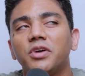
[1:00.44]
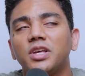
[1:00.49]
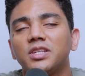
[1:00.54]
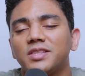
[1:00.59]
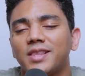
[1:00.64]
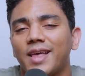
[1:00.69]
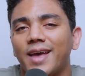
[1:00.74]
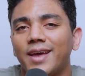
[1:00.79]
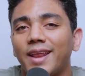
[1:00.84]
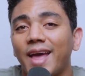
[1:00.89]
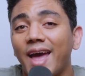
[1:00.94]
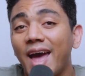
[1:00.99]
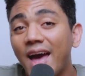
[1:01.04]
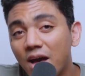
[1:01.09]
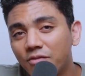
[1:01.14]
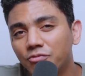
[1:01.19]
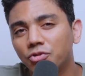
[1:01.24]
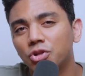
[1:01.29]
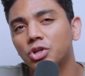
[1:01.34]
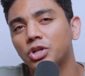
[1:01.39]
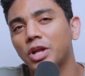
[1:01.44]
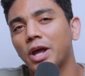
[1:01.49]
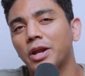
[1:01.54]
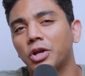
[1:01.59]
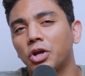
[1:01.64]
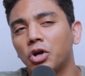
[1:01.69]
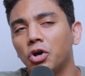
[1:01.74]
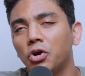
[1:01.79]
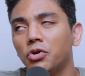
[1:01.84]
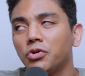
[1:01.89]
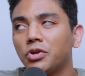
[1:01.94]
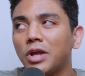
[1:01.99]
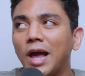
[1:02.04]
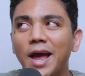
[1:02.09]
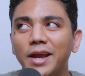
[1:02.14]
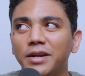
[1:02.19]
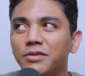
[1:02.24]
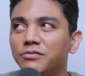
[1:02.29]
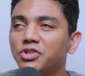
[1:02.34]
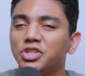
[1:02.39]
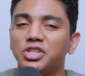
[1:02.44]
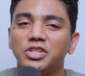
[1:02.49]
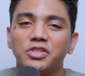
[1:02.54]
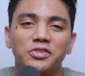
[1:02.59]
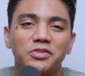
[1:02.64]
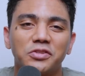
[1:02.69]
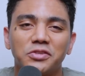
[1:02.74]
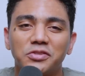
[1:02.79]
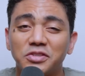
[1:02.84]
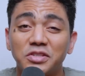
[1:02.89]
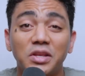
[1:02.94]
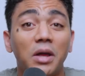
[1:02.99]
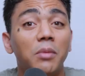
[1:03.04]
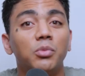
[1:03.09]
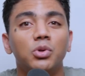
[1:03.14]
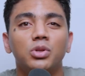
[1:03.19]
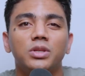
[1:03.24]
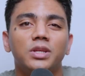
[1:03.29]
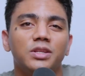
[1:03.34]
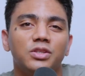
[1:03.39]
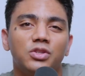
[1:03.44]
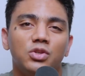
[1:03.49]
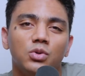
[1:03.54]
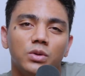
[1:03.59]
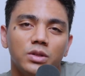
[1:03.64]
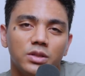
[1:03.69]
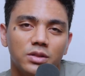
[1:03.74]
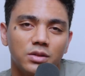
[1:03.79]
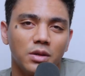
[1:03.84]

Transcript: us that have learned how to code kind of just stumbled into it